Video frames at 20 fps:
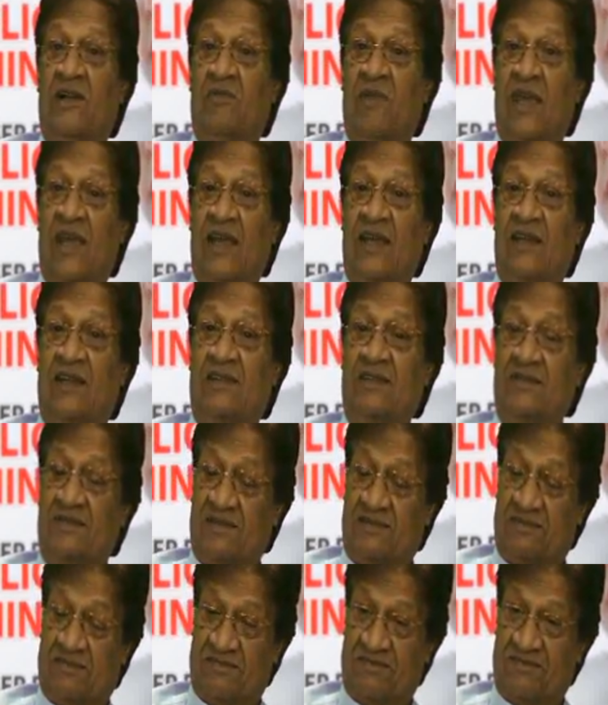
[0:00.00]

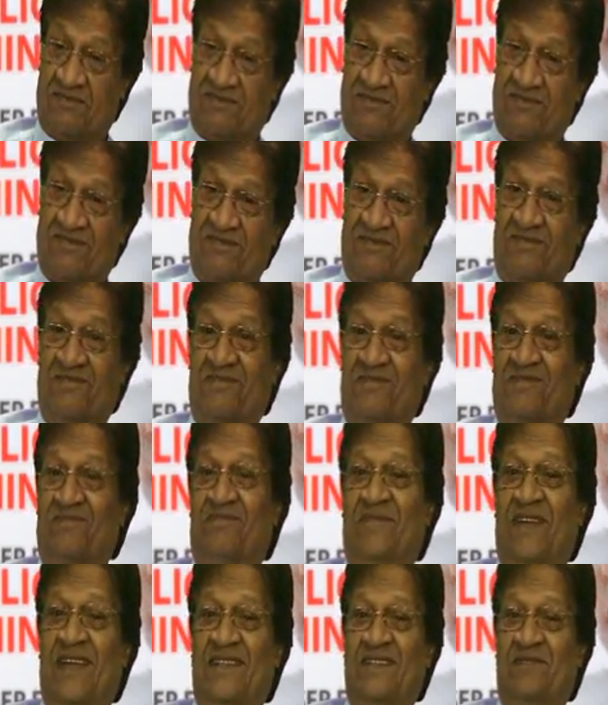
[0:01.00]
maker,
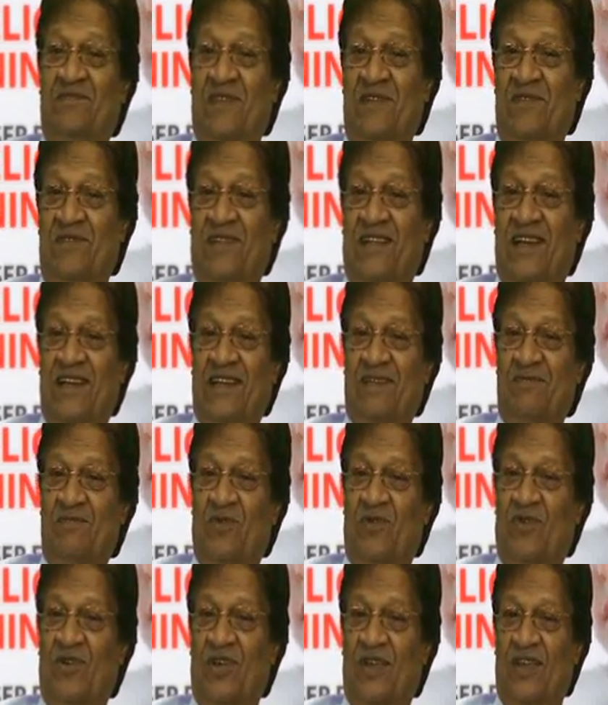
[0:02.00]
blessed me with a little
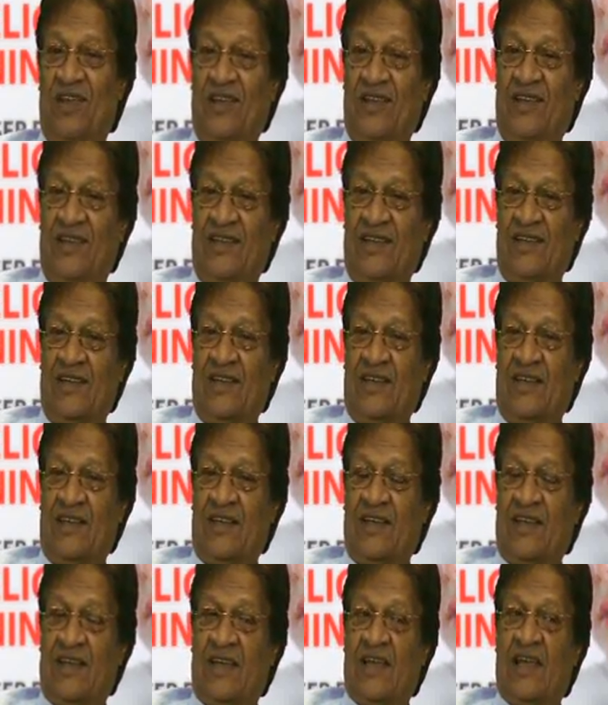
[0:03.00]
boy.
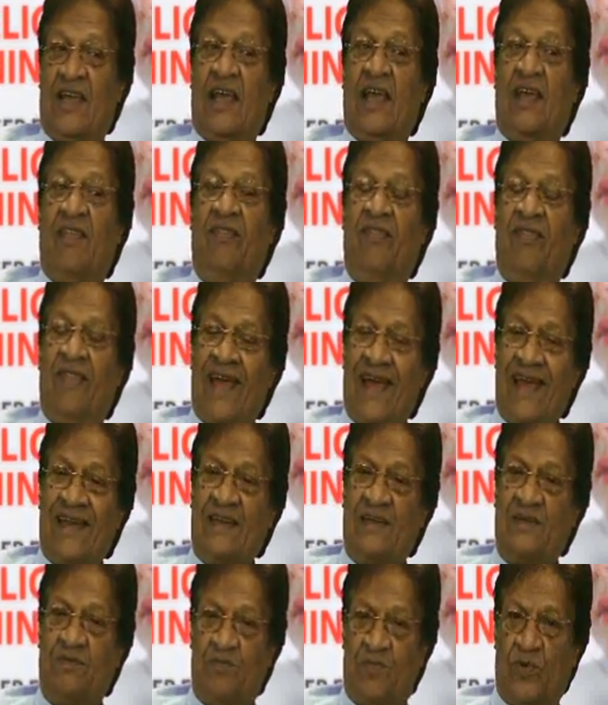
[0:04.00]
And
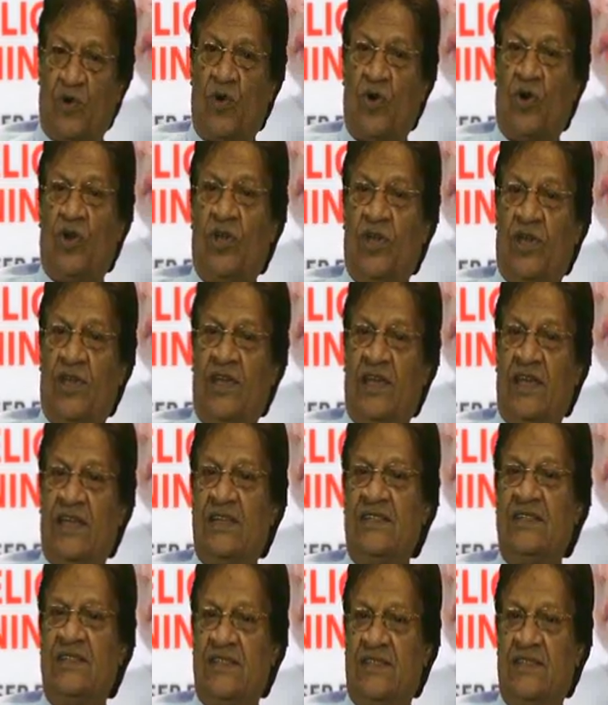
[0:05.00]
that boy
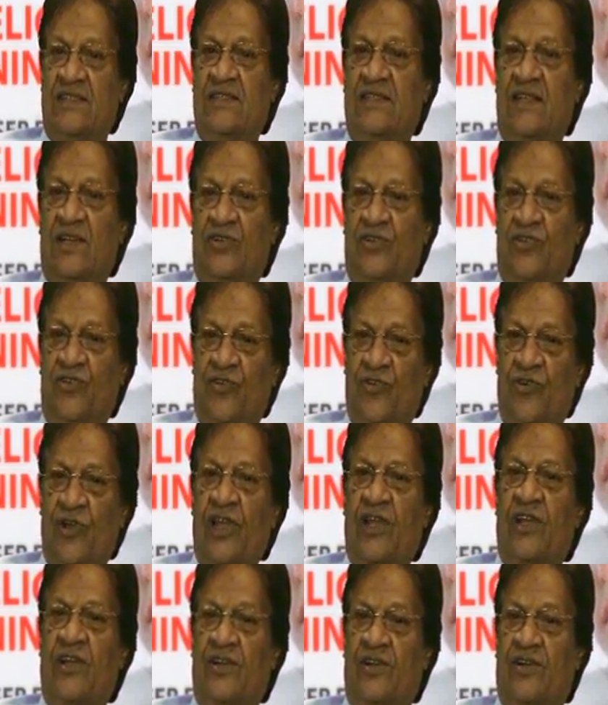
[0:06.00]
is the
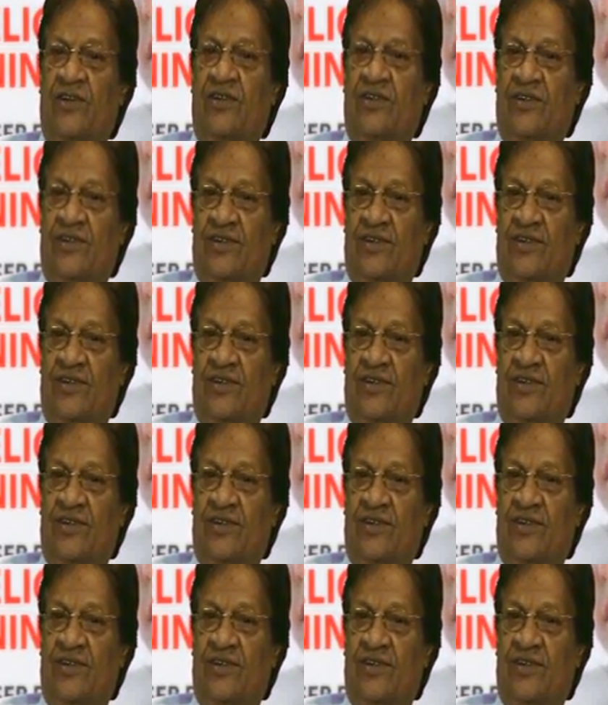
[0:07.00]
trigger